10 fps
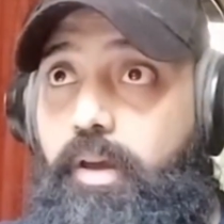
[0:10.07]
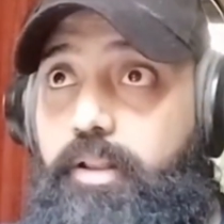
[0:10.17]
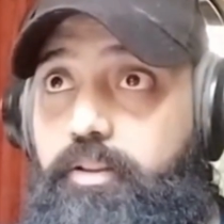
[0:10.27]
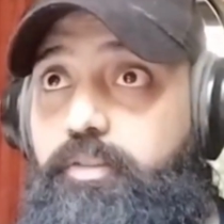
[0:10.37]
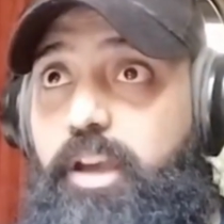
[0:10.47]

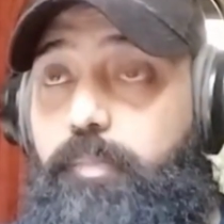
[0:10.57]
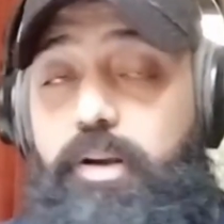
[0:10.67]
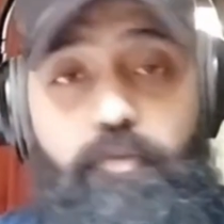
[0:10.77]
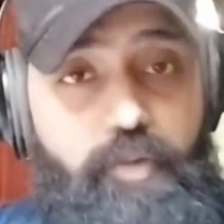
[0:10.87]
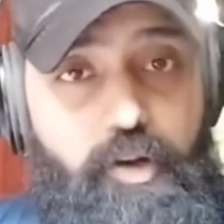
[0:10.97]
In this
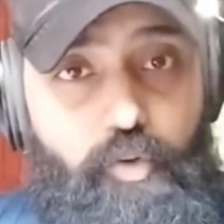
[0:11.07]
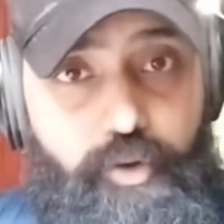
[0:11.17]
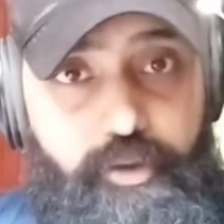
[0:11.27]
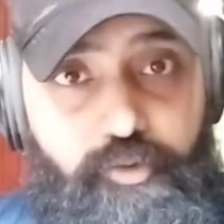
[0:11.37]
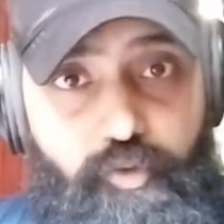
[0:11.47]
segment we are
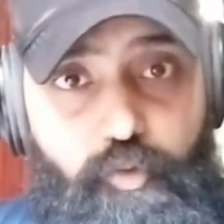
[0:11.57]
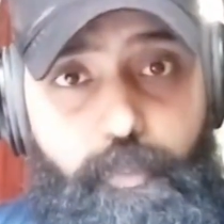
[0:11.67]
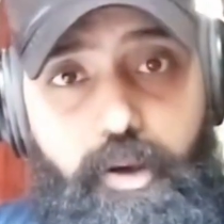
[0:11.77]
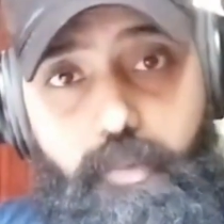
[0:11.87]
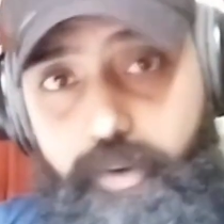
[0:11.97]
going to
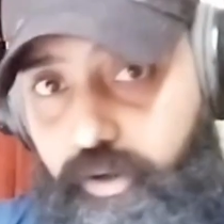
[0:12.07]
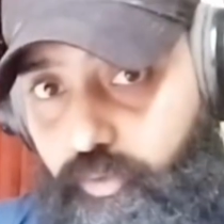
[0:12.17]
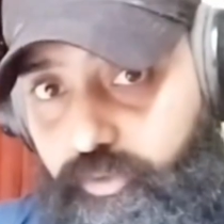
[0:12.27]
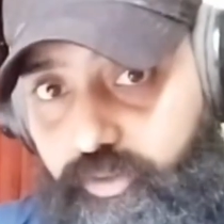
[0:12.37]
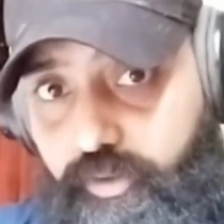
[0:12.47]
pick up a
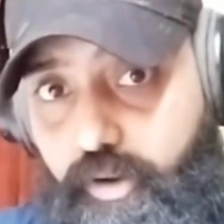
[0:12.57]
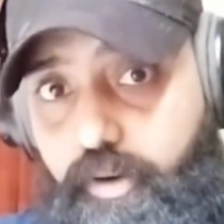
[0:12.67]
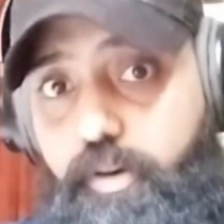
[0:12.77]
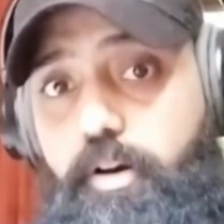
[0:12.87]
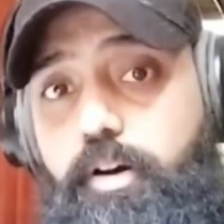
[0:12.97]
news
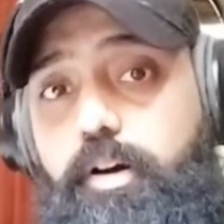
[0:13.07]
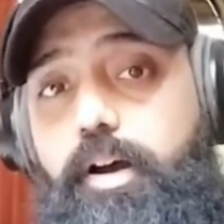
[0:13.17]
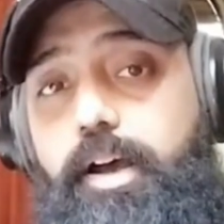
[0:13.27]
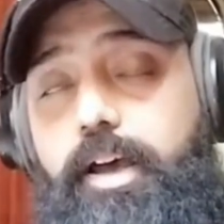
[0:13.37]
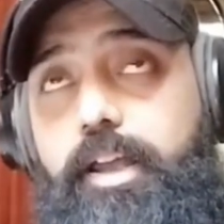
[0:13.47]

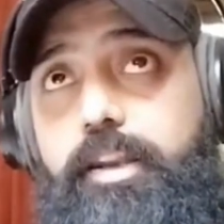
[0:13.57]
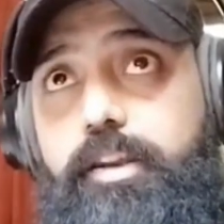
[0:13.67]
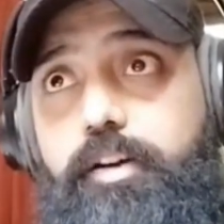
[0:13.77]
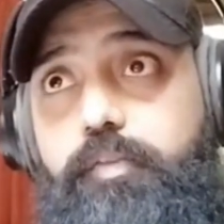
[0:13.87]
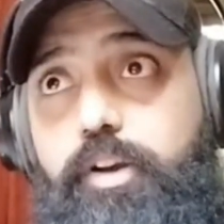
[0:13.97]
and
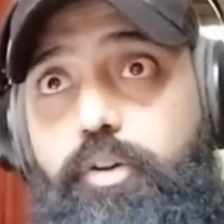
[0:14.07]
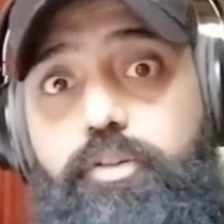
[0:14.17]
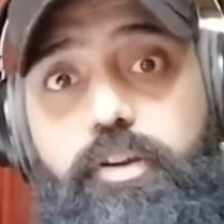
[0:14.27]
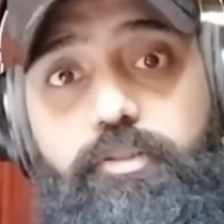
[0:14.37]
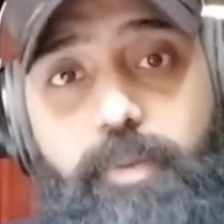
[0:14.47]
we're going
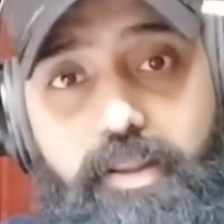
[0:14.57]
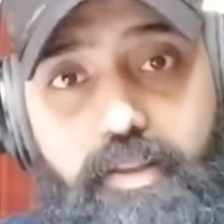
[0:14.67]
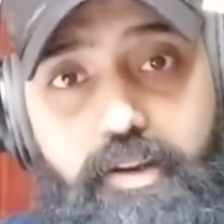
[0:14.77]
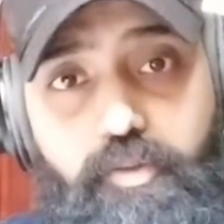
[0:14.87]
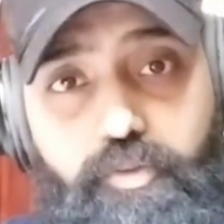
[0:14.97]
to explain
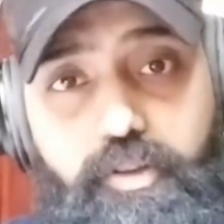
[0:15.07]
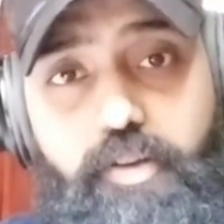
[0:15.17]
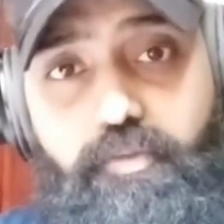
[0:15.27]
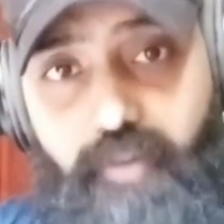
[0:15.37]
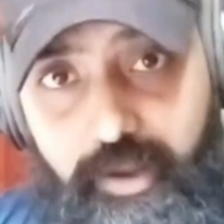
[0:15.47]
that news
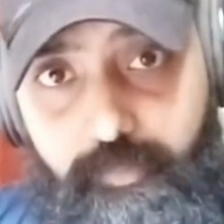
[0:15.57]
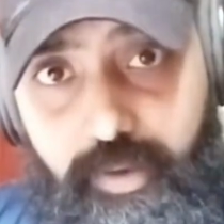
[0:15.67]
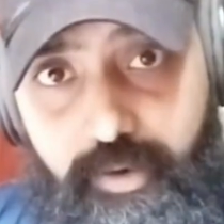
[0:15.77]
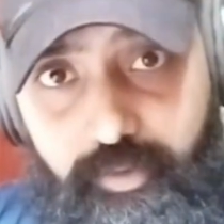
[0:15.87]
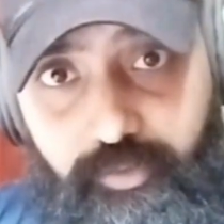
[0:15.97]
in 5
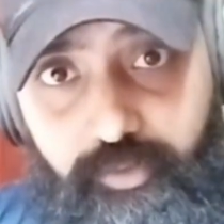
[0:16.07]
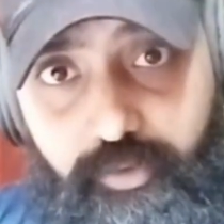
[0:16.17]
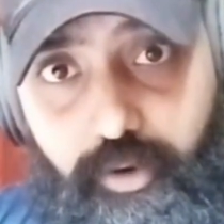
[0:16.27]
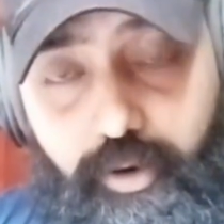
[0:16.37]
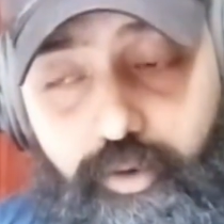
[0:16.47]
minutes.
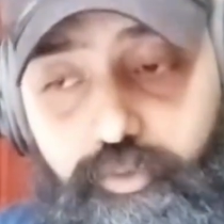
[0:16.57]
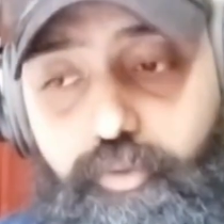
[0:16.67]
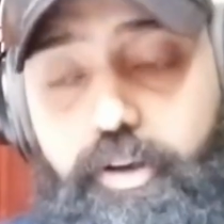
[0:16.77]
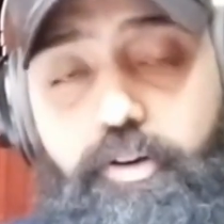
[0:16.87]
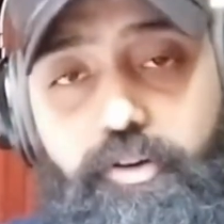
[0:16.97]
So
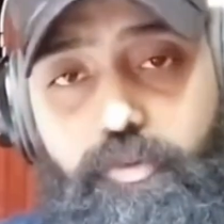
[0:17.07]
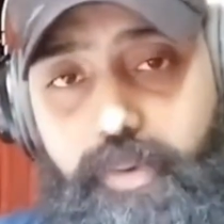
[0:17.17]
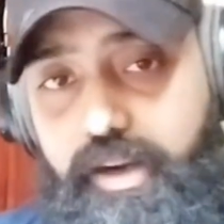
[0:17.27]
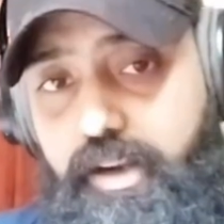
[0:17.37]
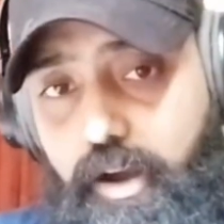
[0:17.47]
we're going to
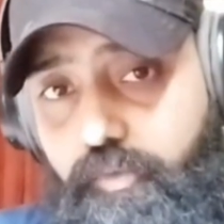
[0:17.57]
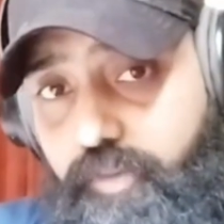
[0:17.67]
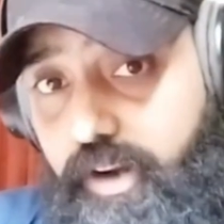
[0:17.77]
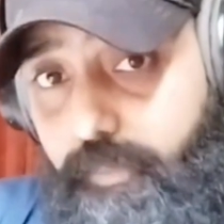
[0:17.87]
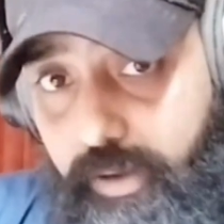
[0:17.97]
break it down
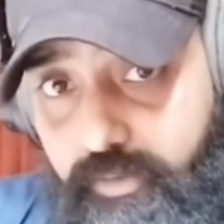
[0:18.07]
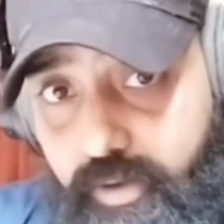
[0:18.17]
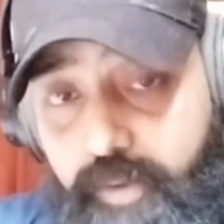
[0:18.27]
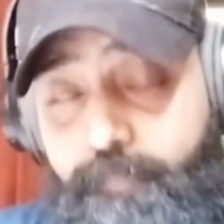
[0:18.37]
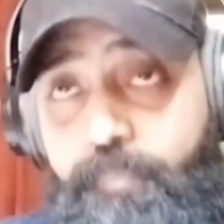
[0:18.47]

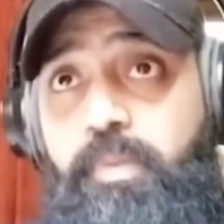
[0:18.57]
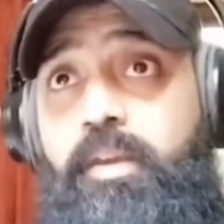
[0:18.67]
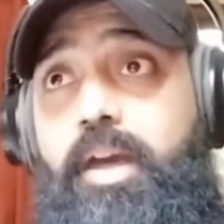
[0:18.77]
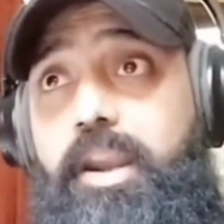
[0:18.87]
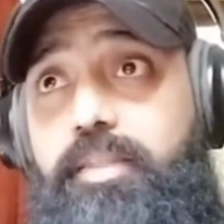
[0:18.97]
fundamentally,
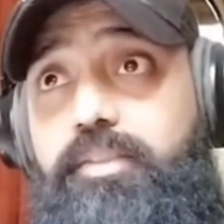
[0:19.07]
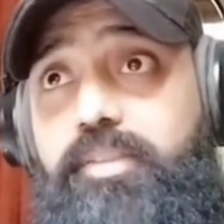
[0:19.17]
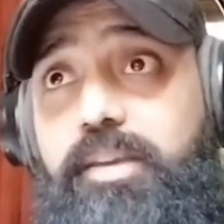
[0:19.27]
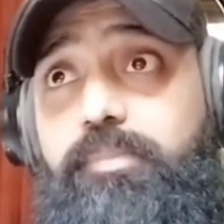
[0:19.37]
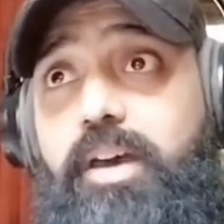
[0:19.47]
and at the
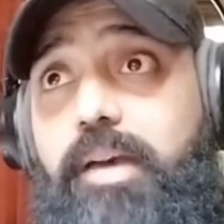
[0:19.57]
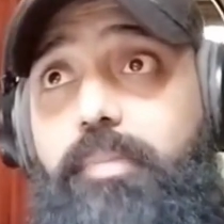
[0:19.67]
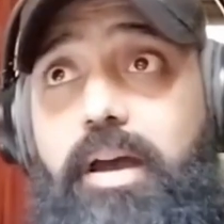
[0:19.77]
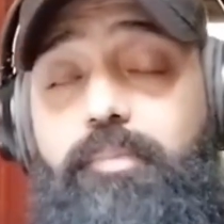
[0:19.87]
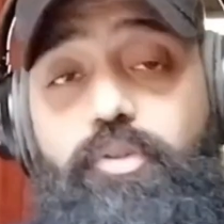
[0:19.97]
same
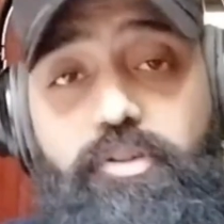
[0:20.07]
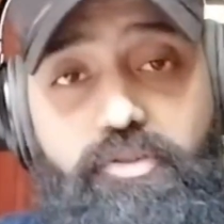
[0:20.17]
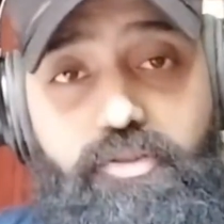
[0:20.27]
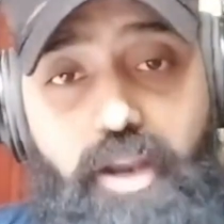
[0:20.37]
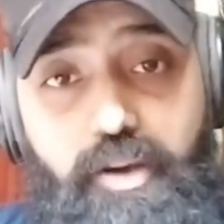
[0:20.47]
time I'm going
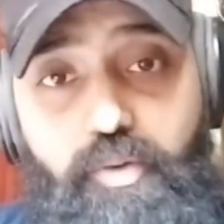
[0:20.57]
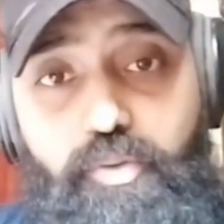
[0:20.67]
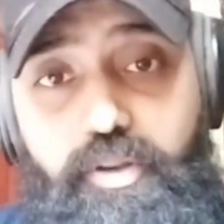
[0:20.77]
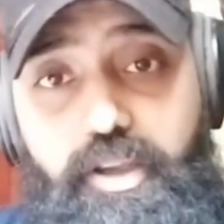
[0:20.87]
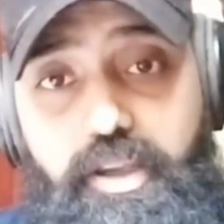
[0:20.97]
to tell
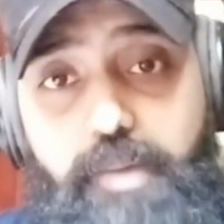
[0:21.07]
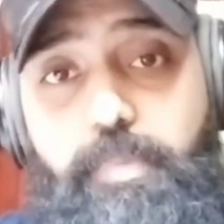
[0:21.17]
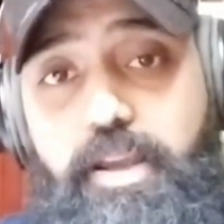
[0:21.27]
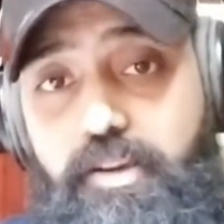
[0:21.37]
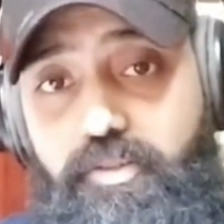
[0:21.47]
you the
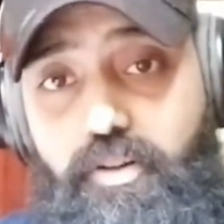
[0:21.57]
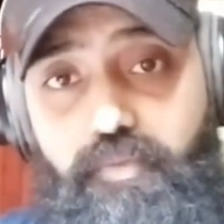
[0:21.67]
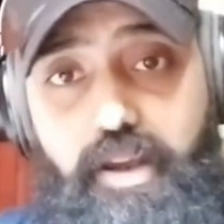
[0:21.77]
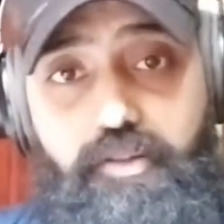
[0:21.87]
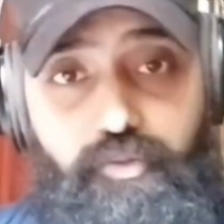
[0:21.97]
implication
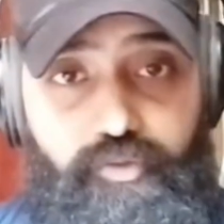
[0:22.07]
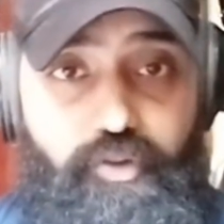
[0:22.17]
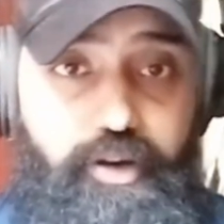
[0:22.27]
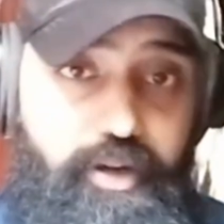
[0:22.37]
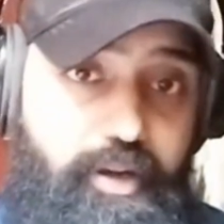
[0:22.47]
of that news
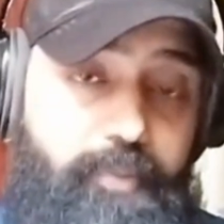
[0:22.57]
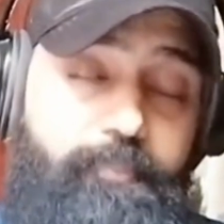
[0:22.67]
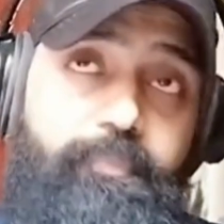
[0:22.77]
for India.